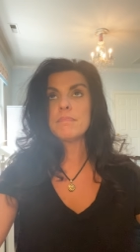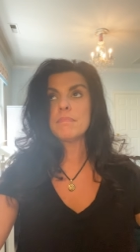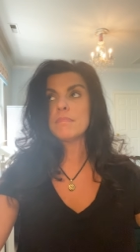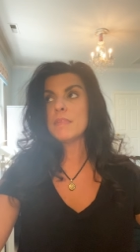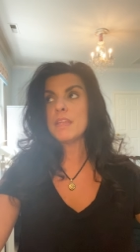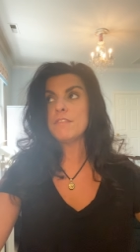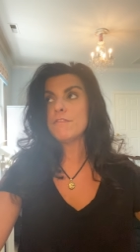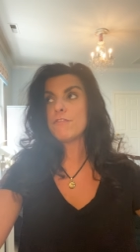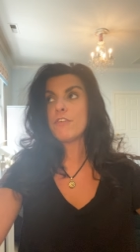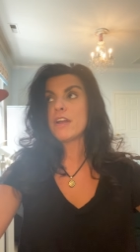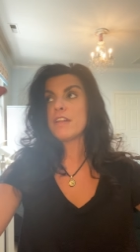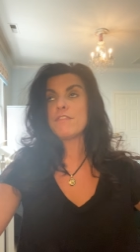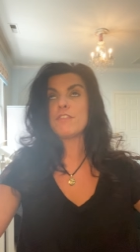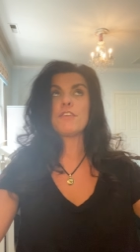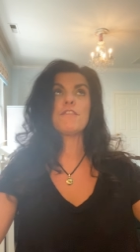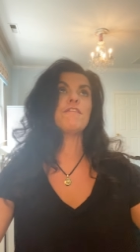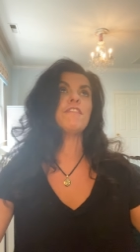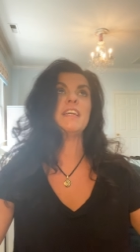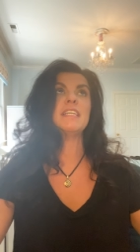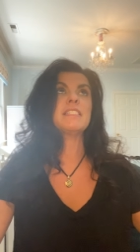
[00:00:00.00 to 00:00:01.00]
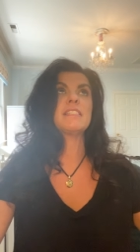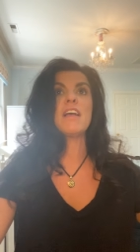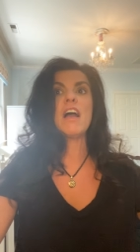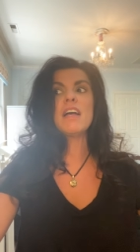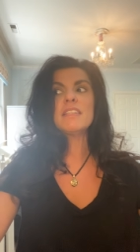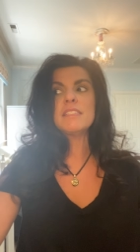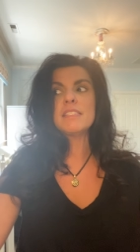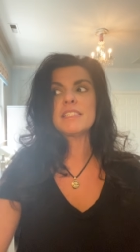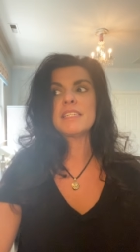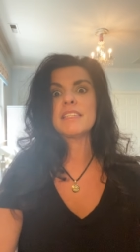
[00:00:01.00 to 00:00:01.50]
in front of your face
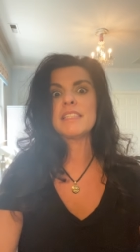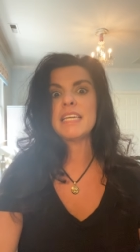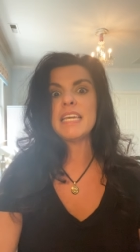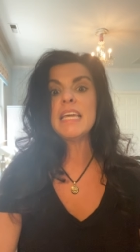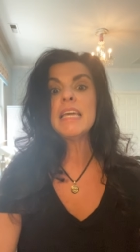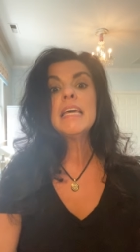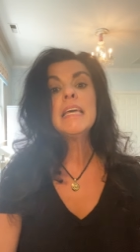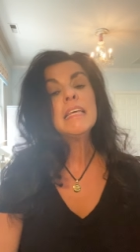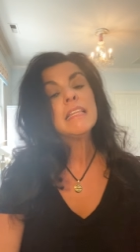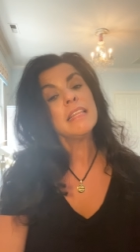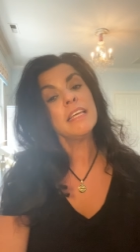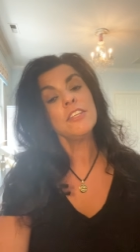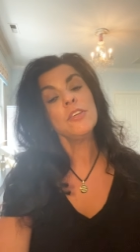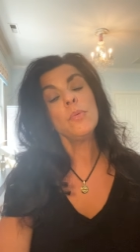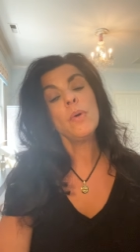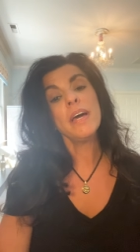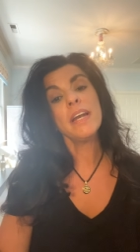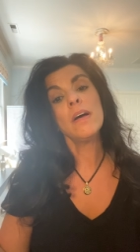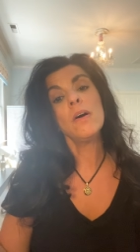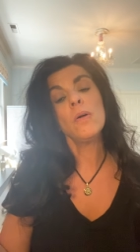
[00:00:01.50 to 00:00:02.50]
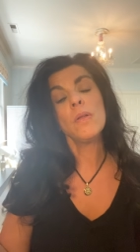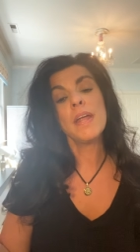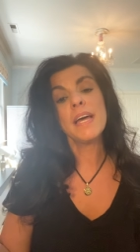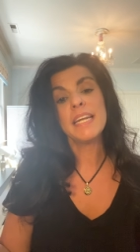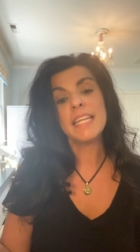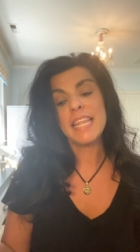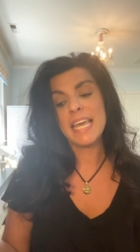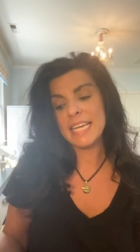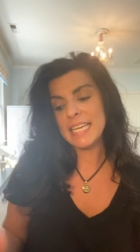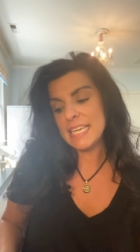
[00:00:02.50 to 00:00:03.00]
constantly, then you want to hold on
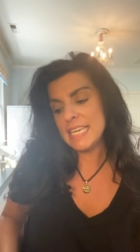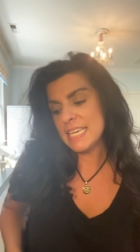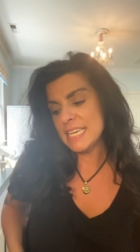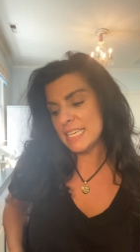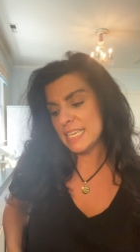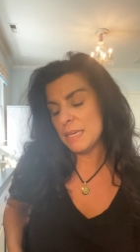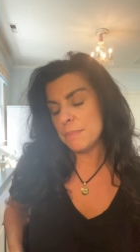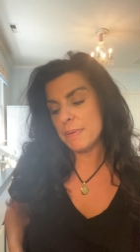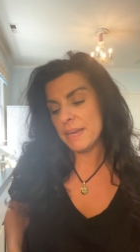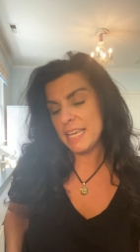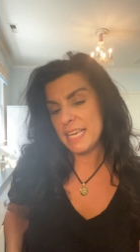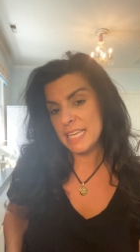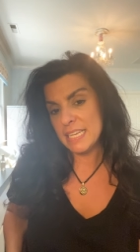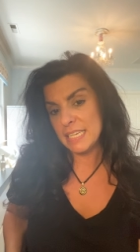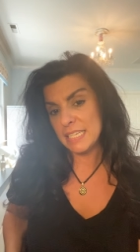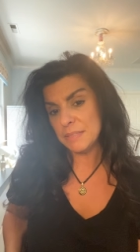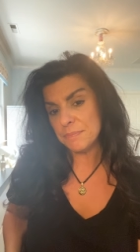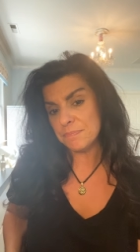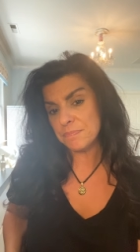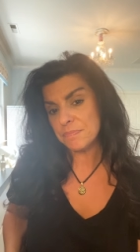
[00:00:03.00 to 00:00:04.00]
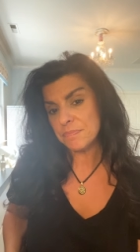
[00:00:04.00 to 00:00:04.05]
to that key and keep it handy.